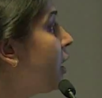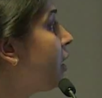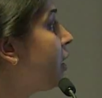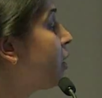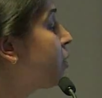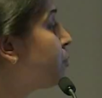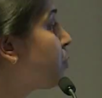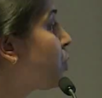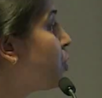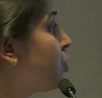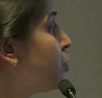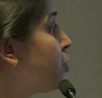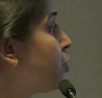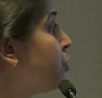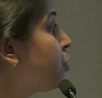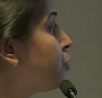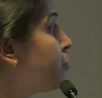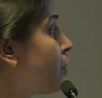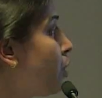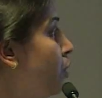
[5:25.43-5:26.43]
is
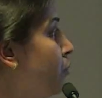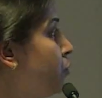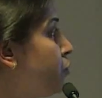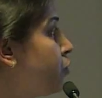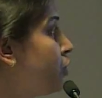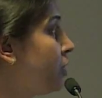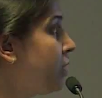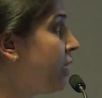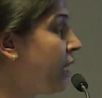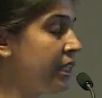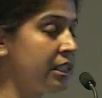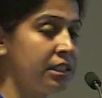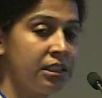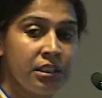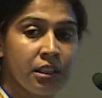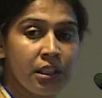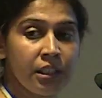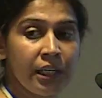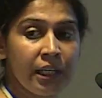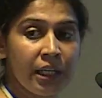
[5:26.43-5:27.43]
produced from full-length
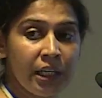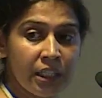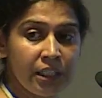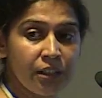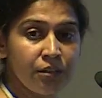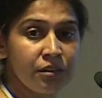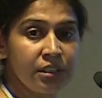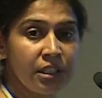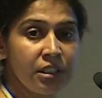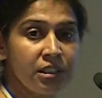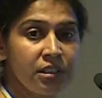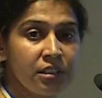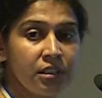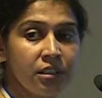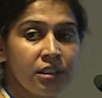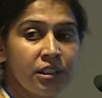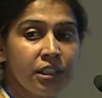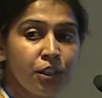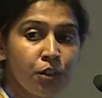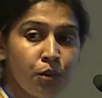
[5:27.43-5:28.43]
negative sense
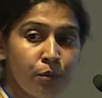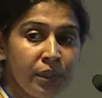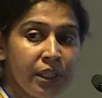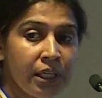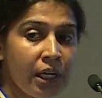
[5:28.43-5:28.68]
genomic